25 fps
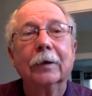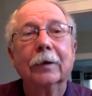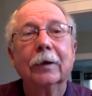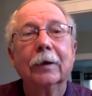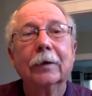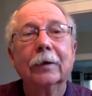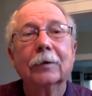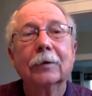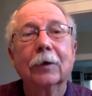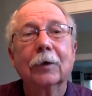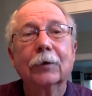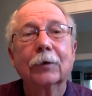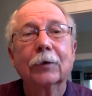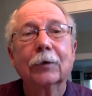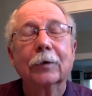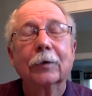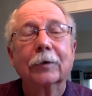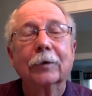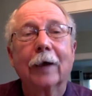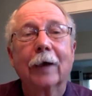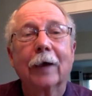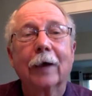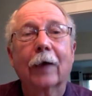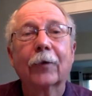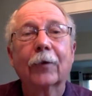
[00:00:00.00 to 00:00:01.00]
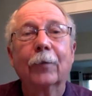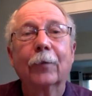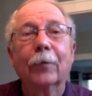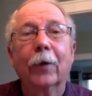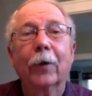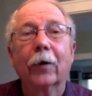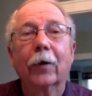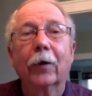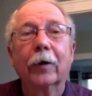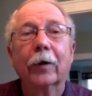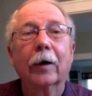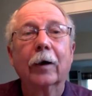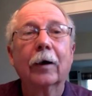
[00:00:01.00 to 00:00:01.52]
in Central and South
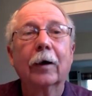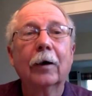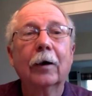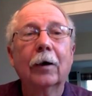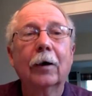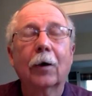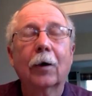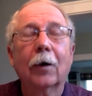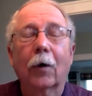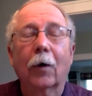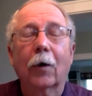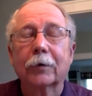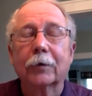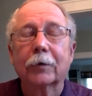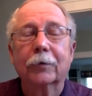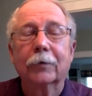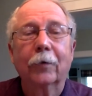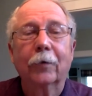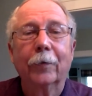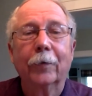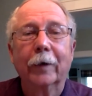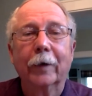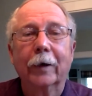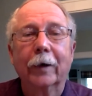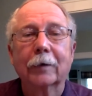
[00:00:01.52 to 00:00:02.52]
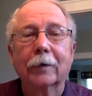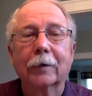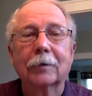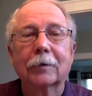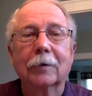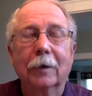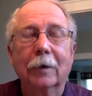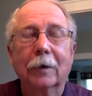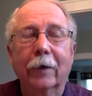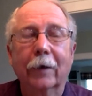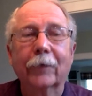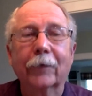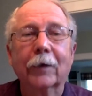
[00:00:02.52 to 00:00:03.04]
America are contributing
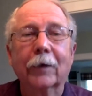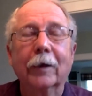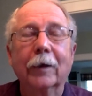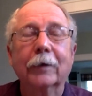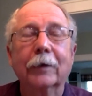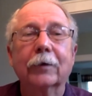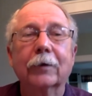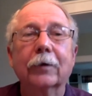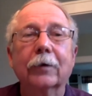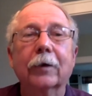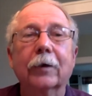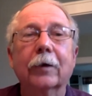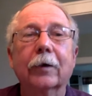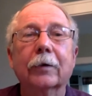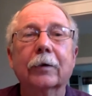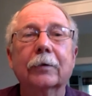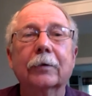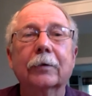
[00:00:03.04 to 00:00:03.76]
significantly to the,